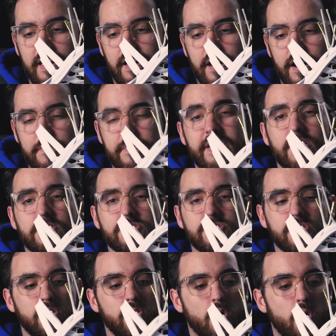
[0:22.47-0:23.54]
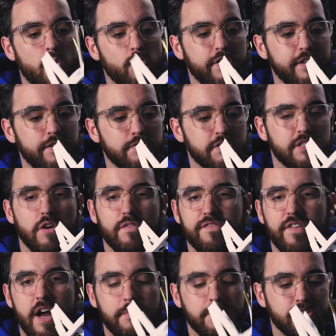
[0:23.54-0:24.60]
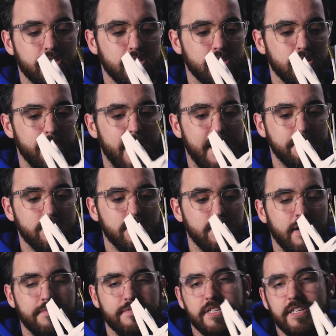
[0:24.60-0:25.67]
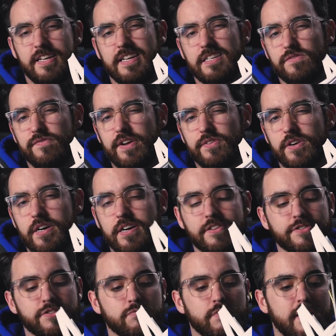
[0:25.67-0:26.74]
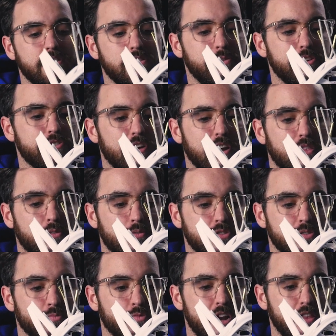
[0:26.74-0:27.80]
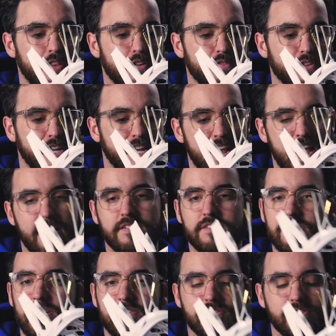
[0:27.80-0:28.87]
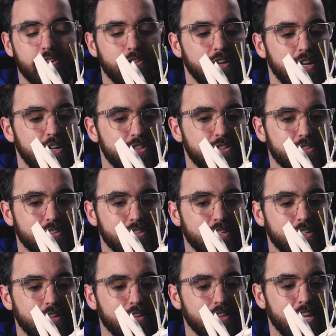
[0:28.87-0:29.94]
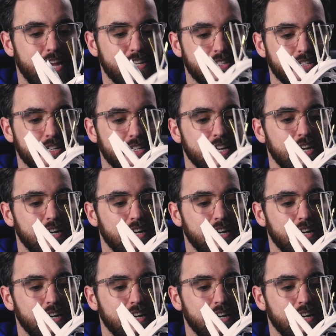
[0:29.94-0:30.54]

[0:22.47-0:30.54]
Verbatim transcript: Um, he also only uses our fiber system, absolutely loves it, and his favorite color is red, so he's trying to throw some red in there for the Cannons and also just because he likes likes it.